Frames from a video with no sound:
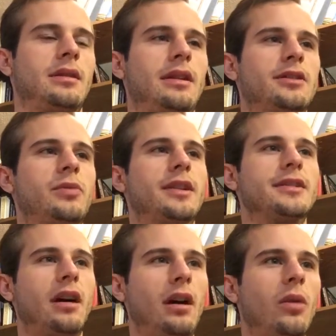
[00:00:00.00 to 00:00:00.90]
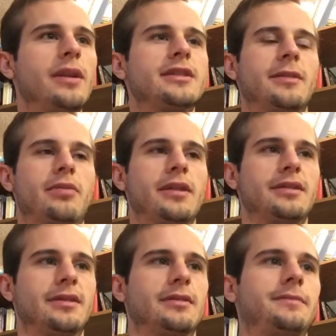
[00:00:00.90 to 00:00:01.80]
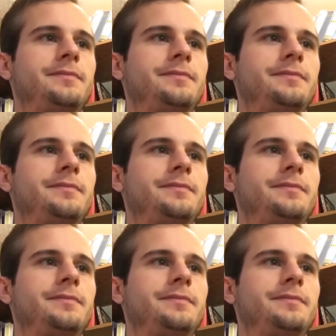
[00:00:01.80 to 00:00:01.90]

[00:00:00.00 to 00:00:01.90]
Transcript: is what is always in the present.